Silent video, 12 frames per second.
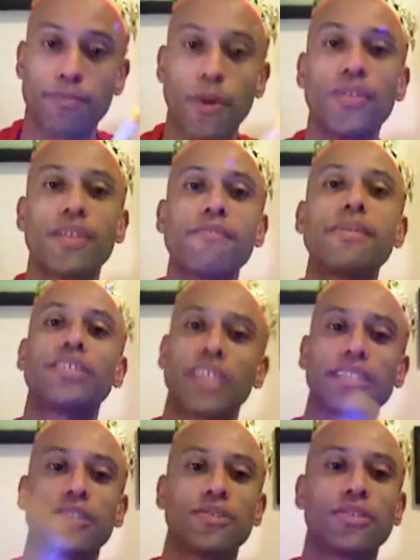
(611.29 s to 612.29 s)
both giving me a
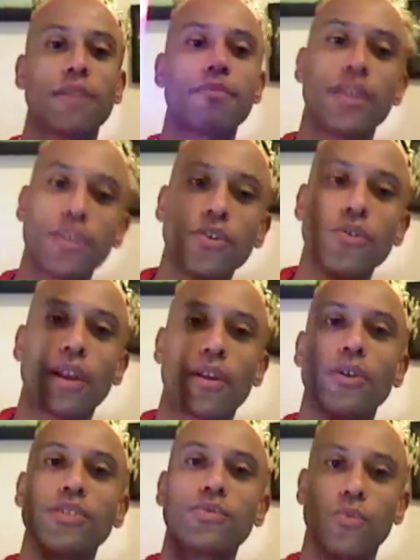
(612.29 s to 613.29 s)
chance to do something new I'd
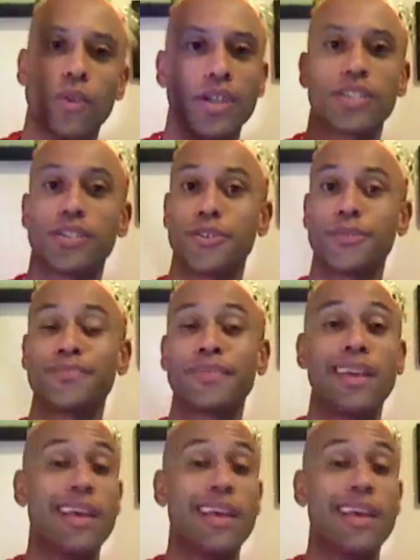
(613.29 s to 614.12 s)
always wanted to do.